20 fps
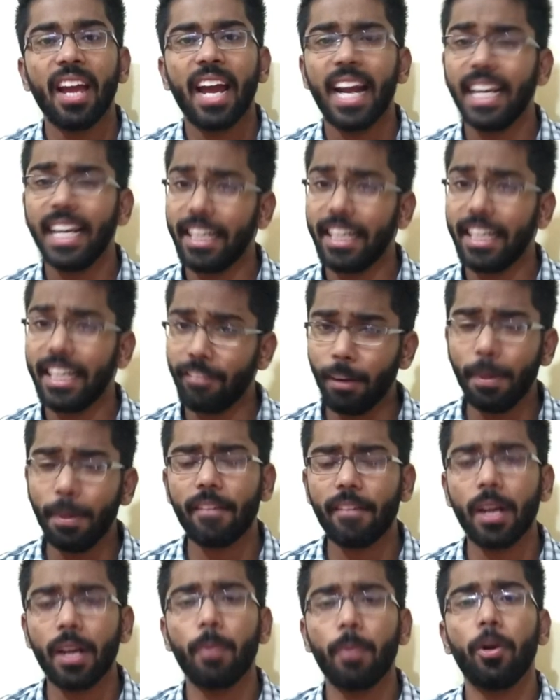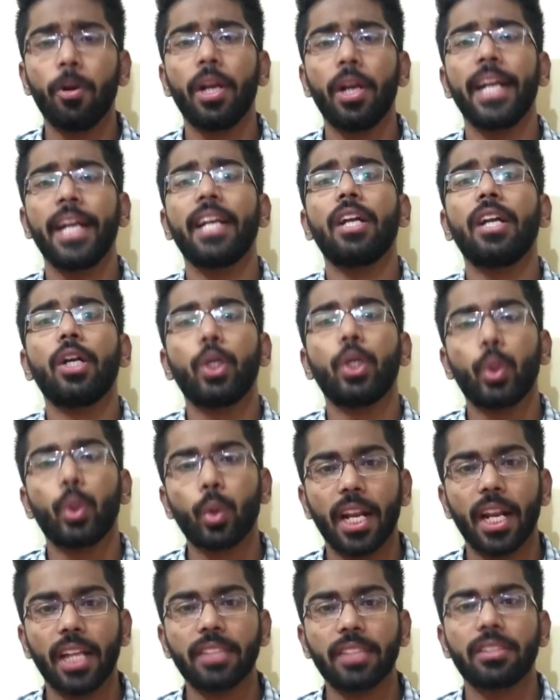And it will be available in two
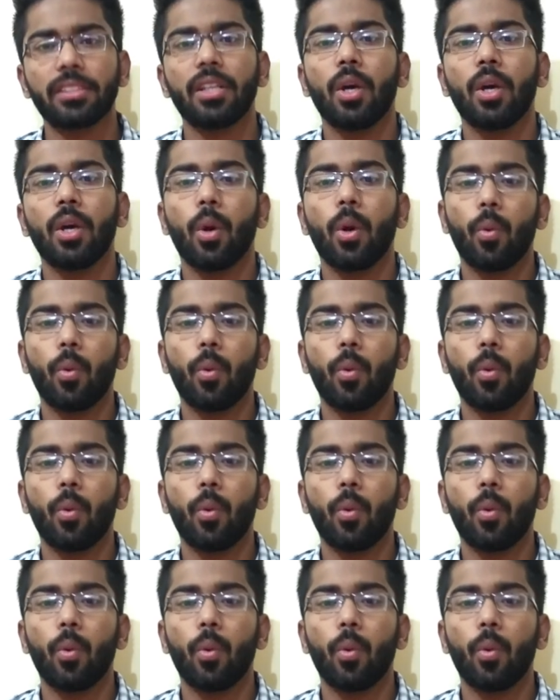colors.